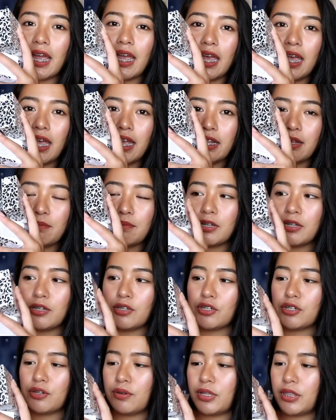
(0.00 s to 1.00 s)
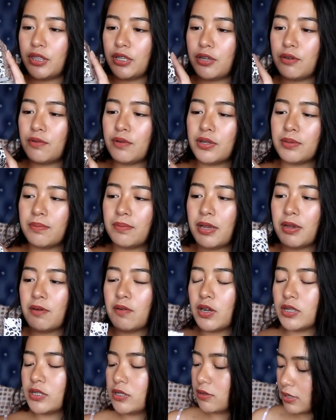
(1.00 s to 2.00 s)
and I'm gonna show it to you one by
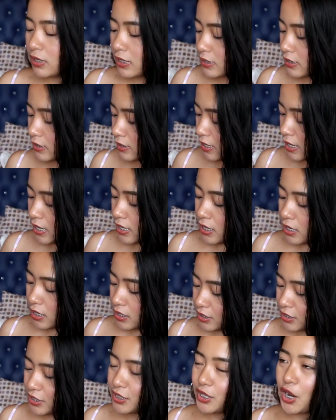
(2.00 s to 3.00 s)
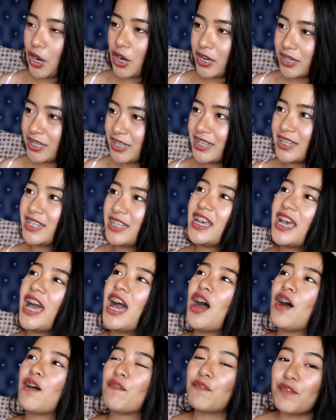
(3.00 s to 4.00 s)
one. So let's start
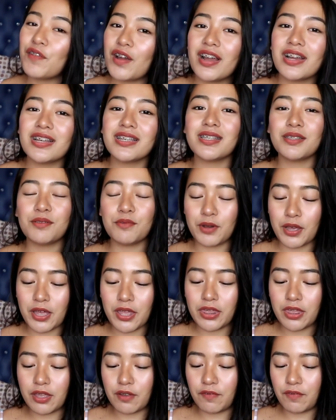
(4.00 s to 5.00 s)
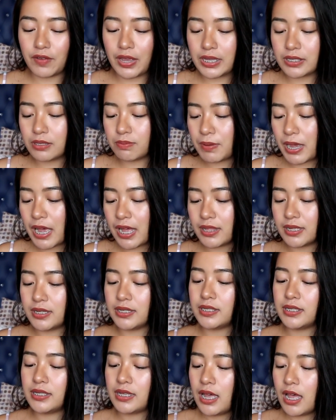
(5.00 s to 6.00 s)
first with the face
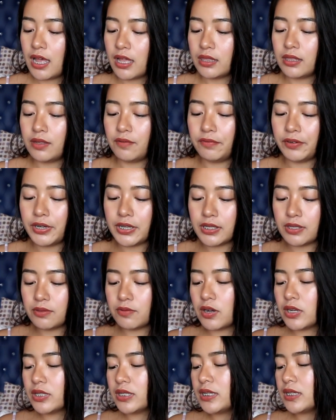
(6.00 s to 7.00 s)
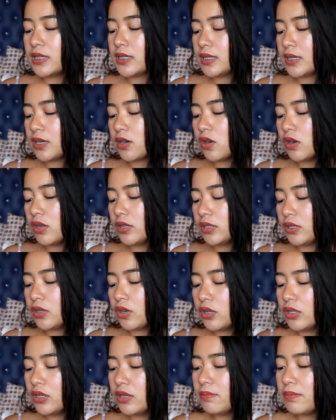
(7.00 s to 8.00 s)
palettes. The first one is called
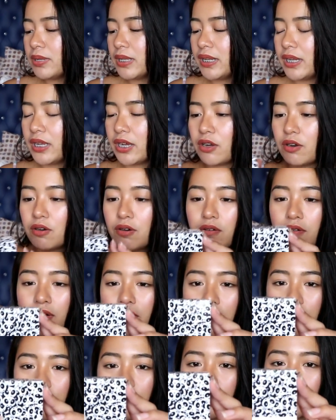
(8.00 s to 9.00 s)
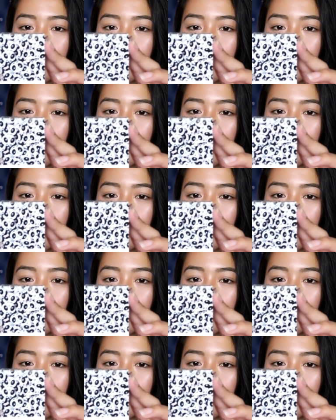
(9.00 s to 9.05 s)
Color Me Nico. Ito